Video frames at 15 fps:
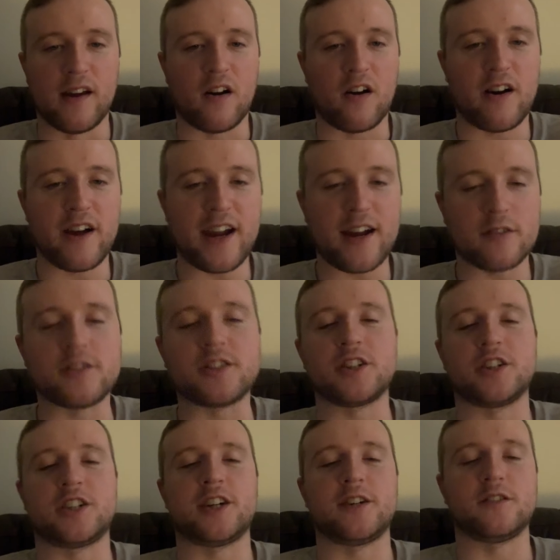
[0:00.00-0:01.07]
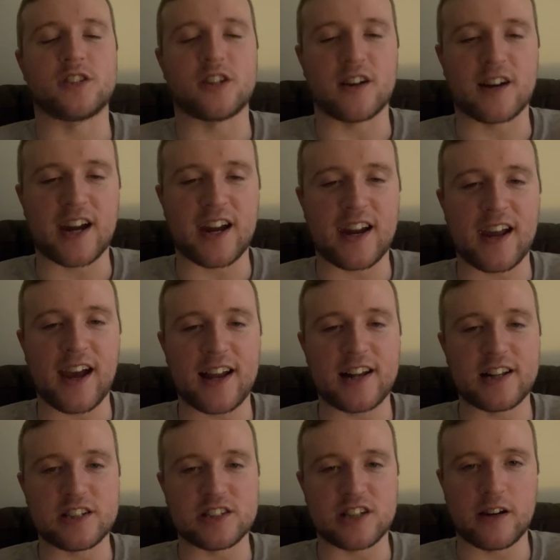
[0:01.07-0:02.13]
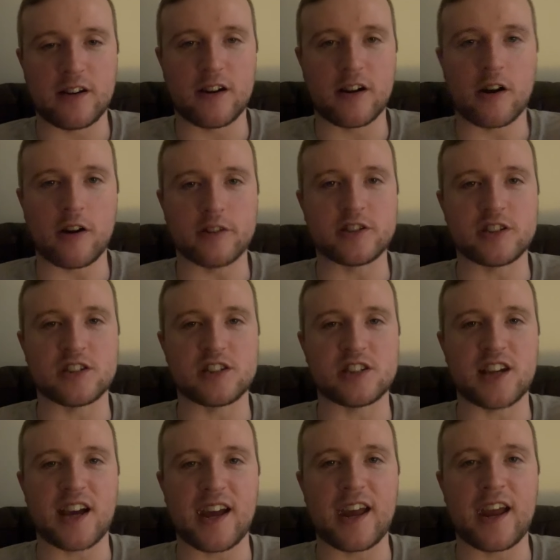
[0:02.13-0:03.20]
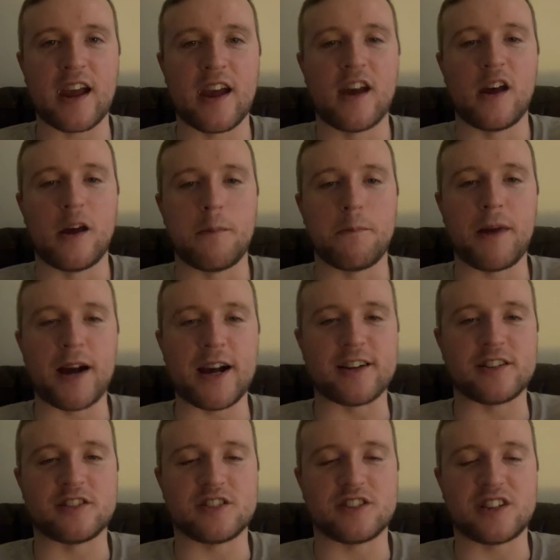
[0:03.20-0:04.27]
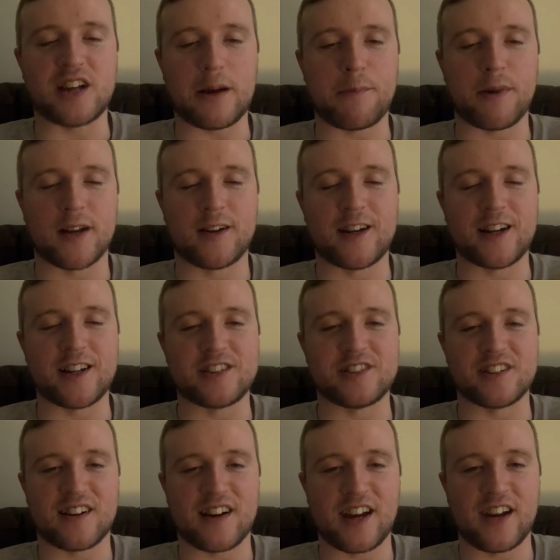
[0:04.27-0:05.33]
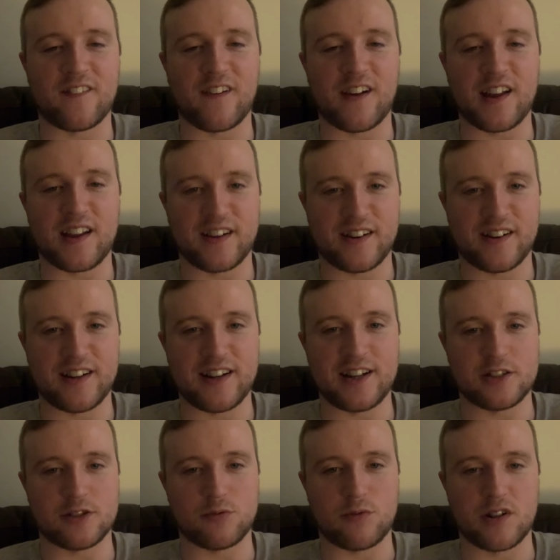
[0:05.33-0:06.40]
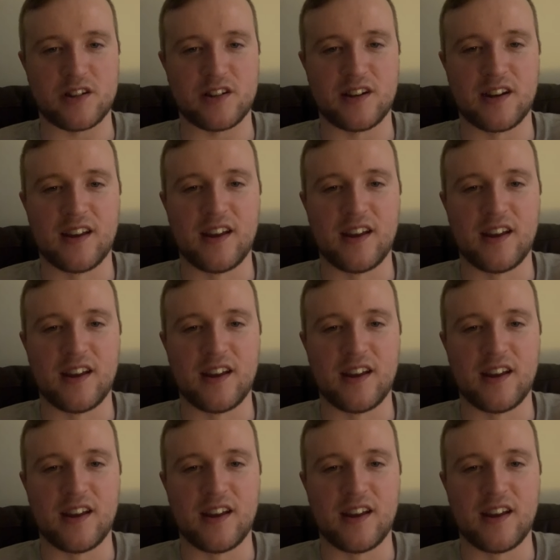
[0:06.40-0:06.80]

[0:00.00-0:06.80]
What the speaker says: High altitude circuit again, so you've got to say Max Verstappen is the favourite for this one.